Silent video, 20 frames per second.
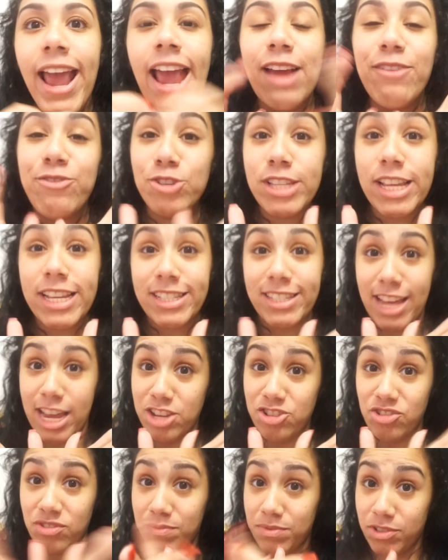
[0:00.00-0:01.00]
It feels like
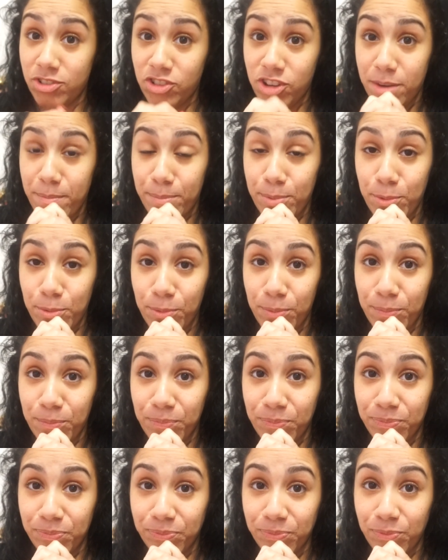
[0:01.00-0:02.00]
dandruff shampoo,
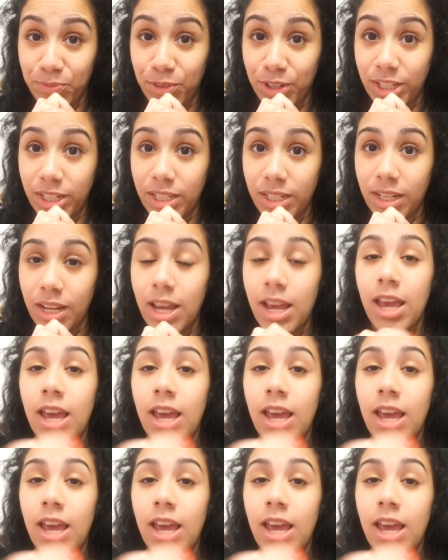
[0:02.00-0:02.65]
really.